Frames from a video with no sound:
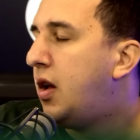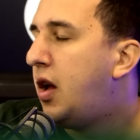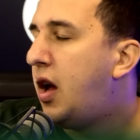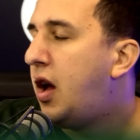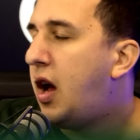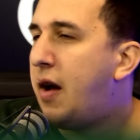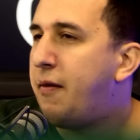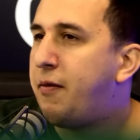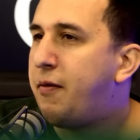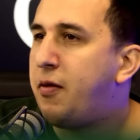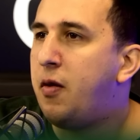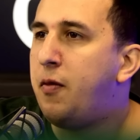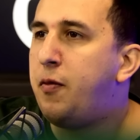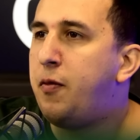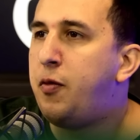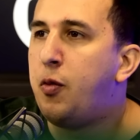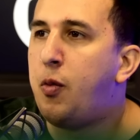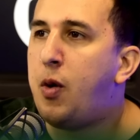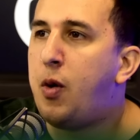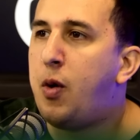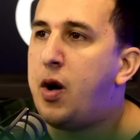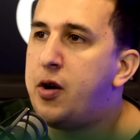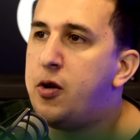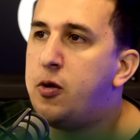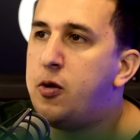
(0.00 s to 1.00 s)
I've gone for
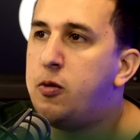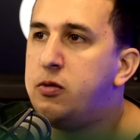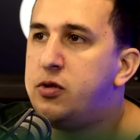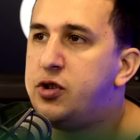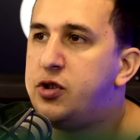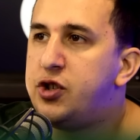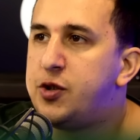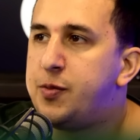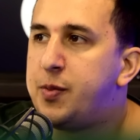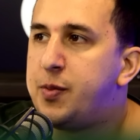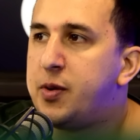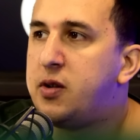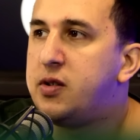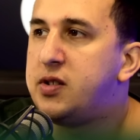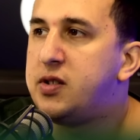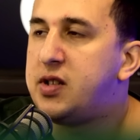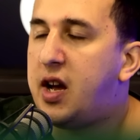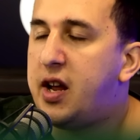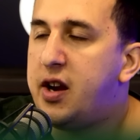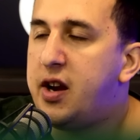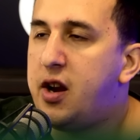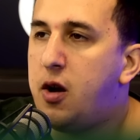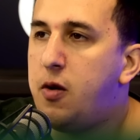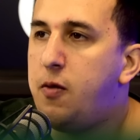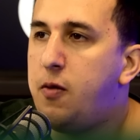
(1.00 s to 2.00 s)
1-1 just because
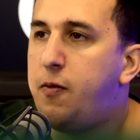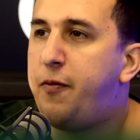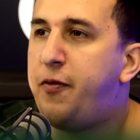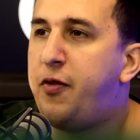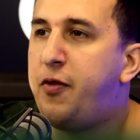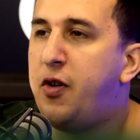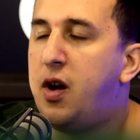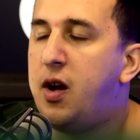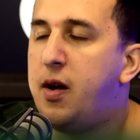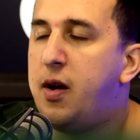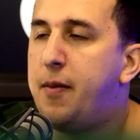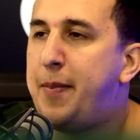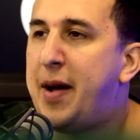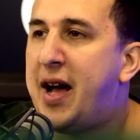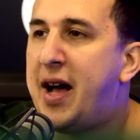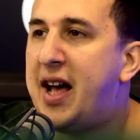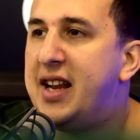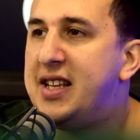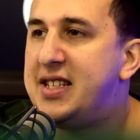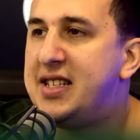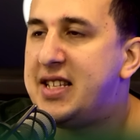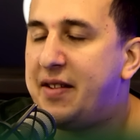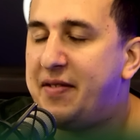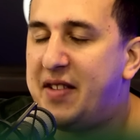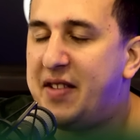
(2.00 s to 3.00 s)
I know
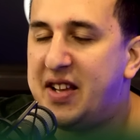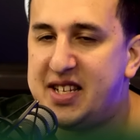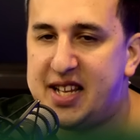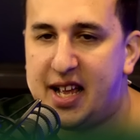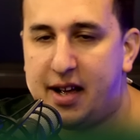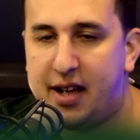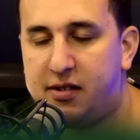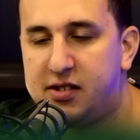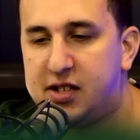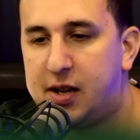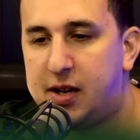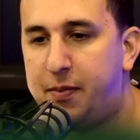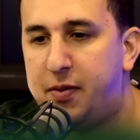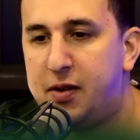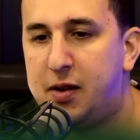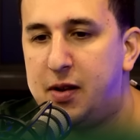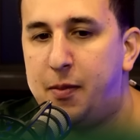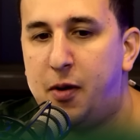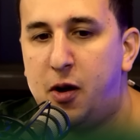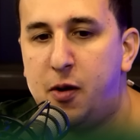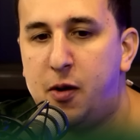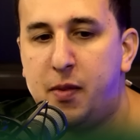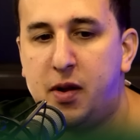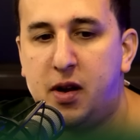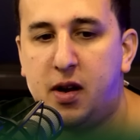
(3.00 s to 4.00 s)
Palace have their tails up at the
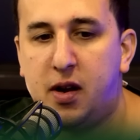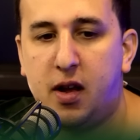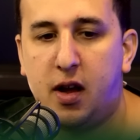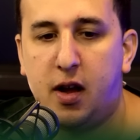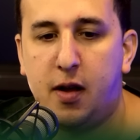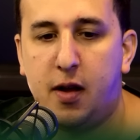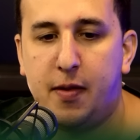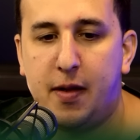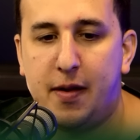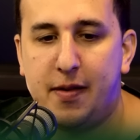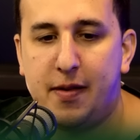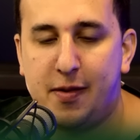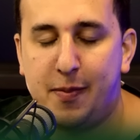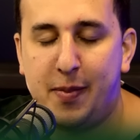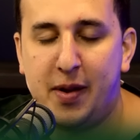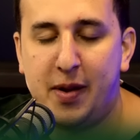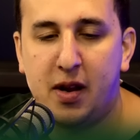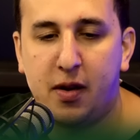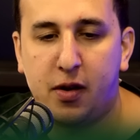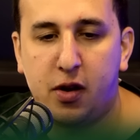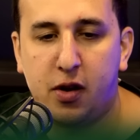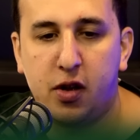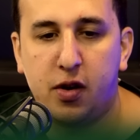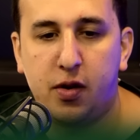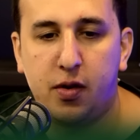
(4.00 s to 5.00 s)
moment. There's been
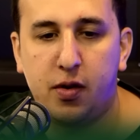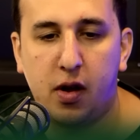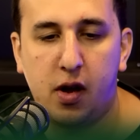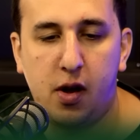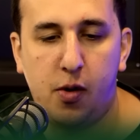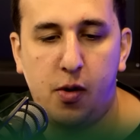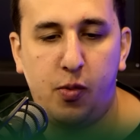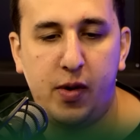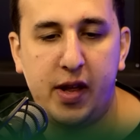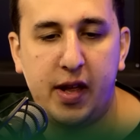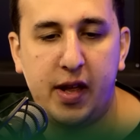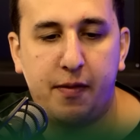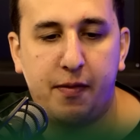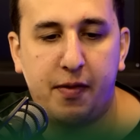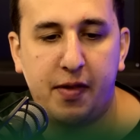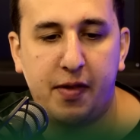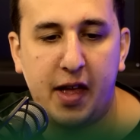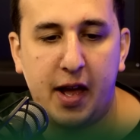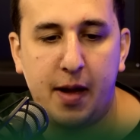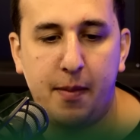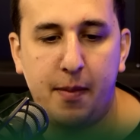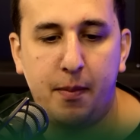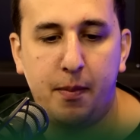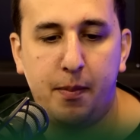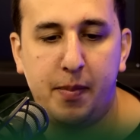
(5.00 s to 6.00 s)
a good week for
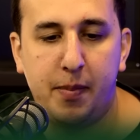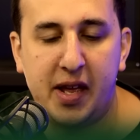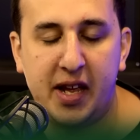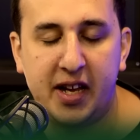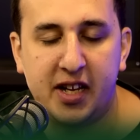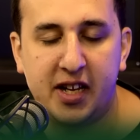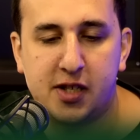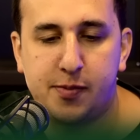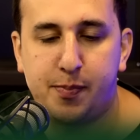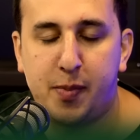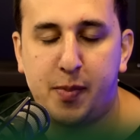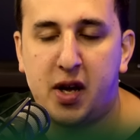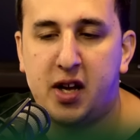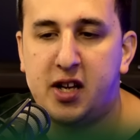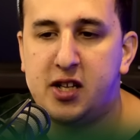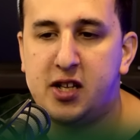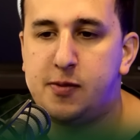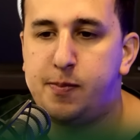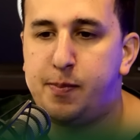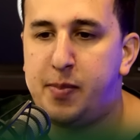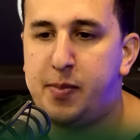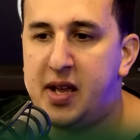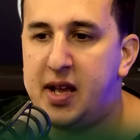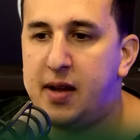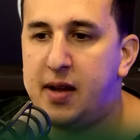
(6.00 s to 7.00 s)
them, beating Spurs, beating